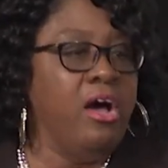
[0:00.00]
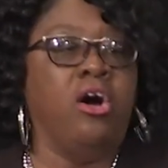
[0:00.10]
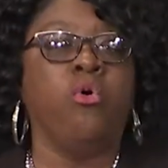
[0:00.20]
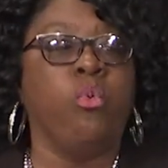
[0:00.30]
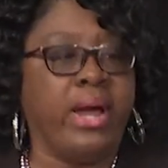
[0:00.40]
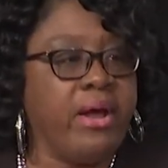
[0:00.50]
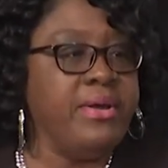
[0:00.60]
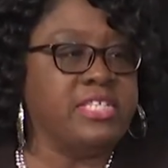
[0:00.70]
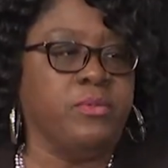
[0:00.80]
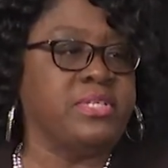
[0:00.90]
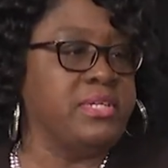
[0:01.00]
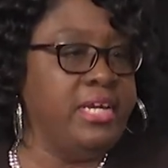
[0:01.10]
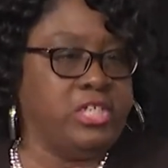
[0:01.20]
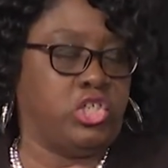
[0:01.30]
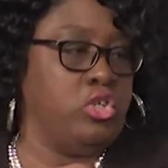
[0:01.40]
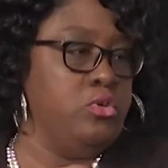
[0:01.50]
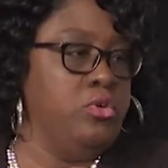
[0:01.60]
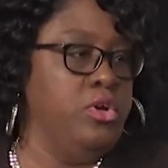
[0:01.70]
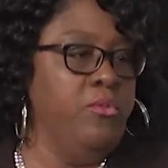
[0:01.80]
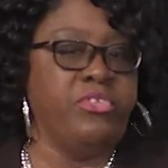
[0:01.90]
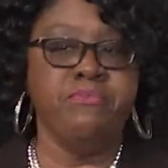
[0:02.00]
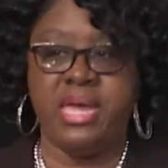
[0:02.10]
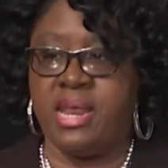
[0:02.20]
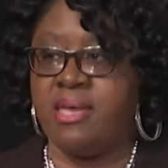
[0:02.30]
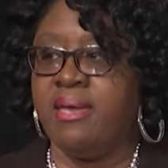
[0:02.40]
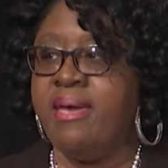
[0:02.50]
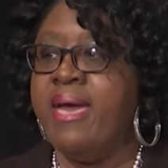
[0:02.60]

Awareness was an issue with many.